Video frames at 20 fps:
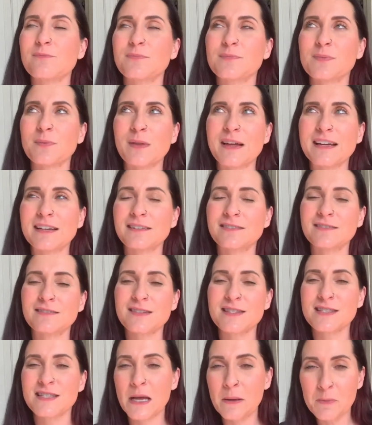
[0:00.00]
like
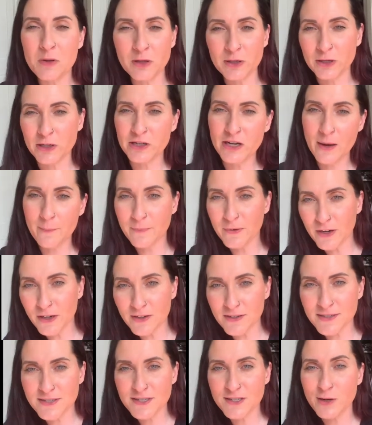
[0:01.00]
similar
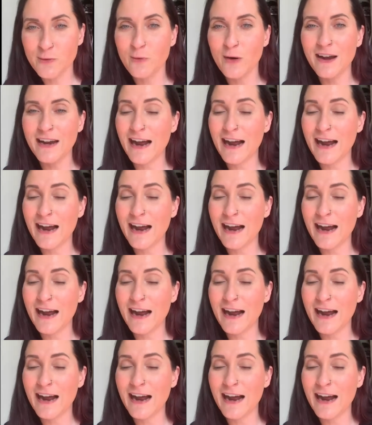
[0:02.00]
numbers to what